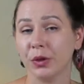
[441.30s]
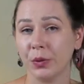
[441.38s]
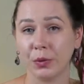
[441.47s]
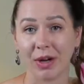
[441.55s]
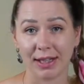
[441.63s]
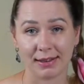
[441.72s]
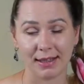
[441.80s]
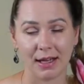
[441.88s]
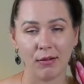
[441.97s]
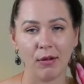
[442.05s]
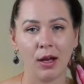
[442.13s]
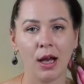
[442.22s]
you right
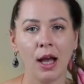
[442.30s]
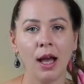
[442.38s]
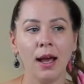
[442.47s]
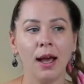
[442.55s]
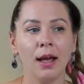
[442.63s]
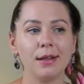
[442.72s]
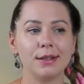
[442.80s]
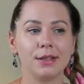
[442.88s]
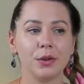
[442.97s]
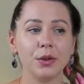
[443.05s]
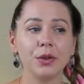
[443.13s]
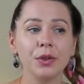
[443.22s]
now. So you